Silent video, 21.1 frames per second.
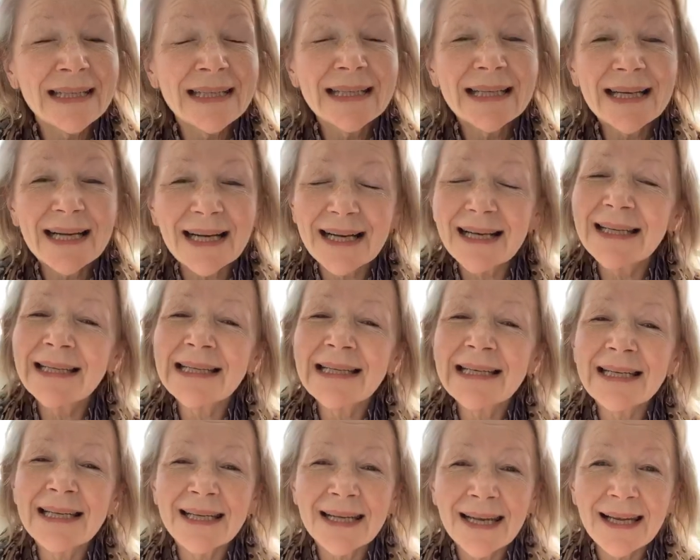
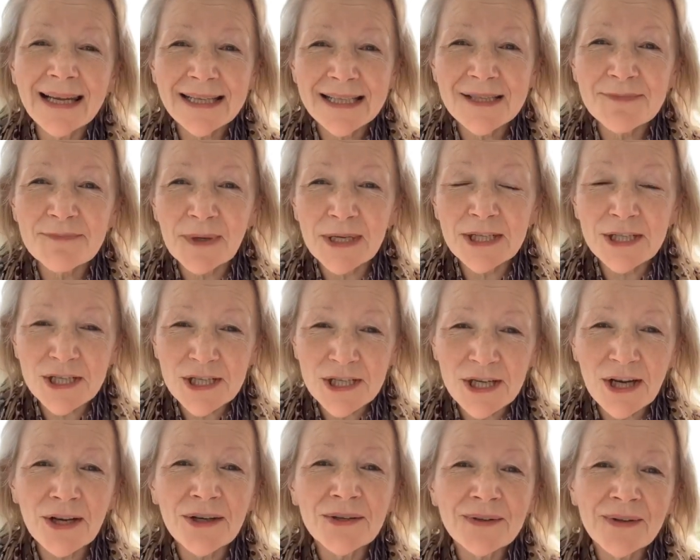Clearly, it's been
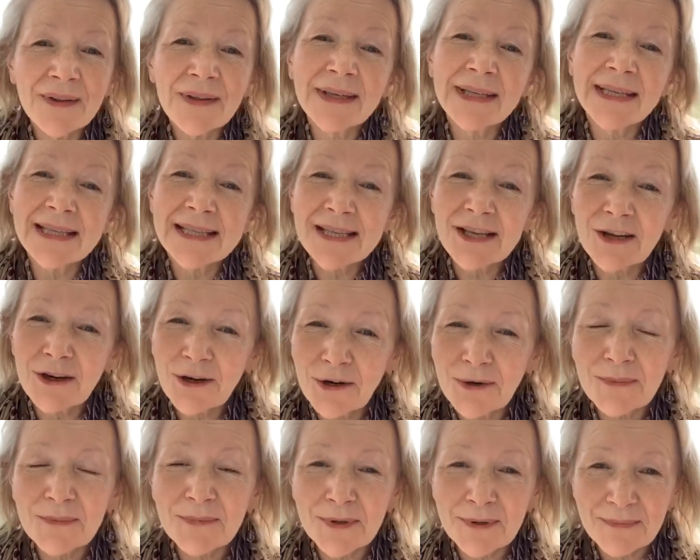shown that it's a
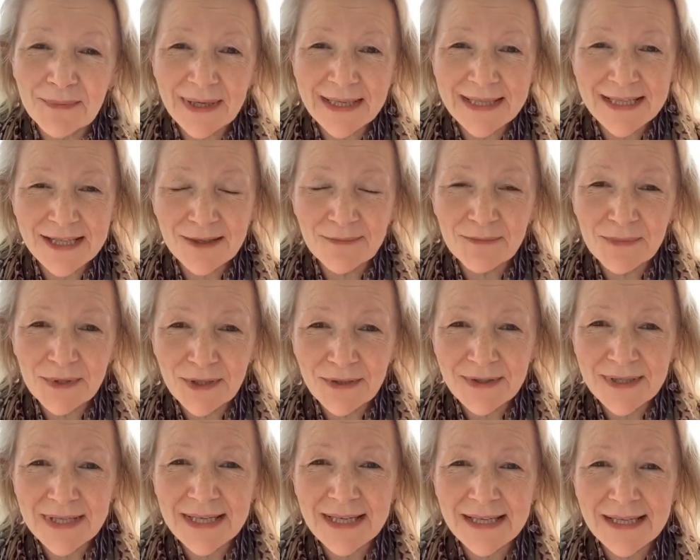compromised immune
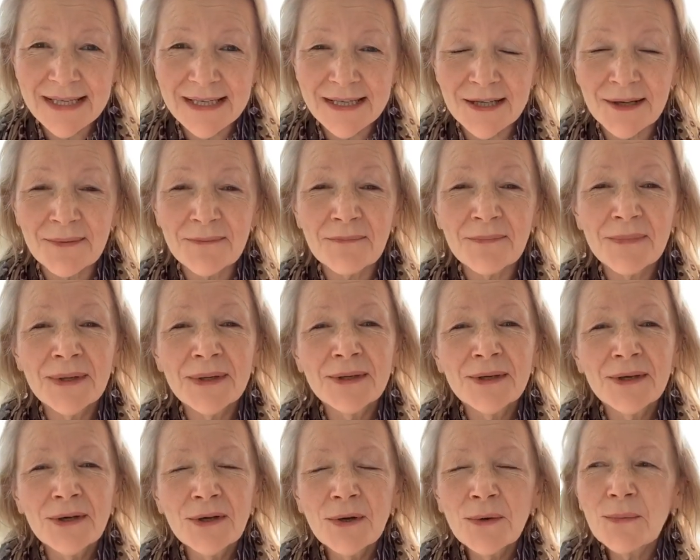system
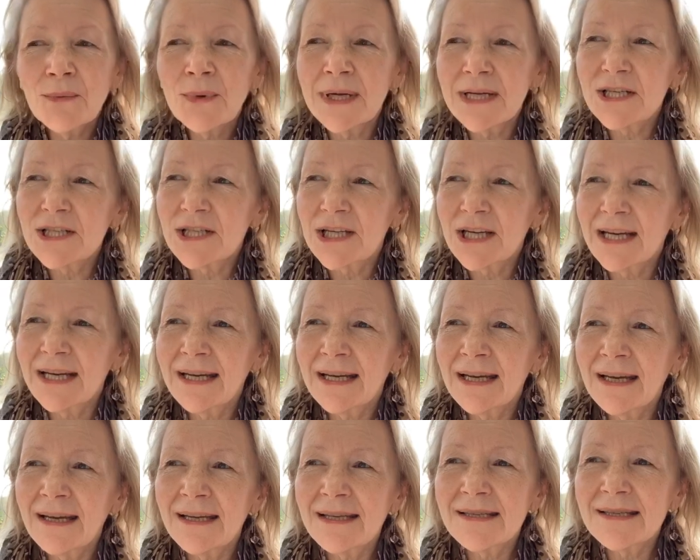which
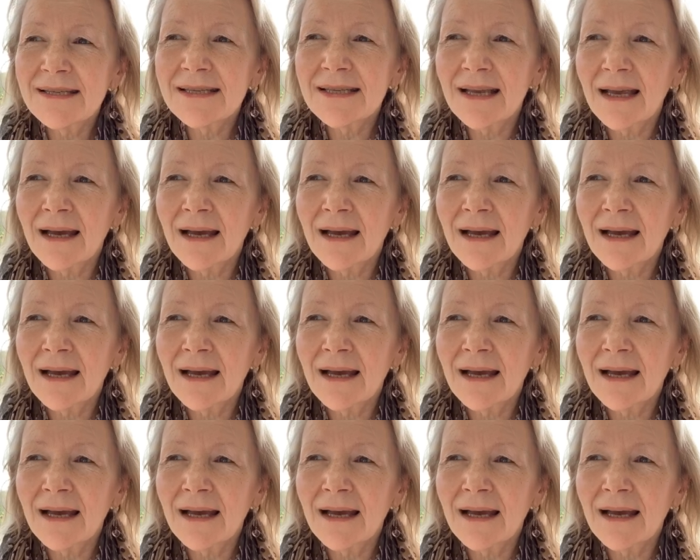is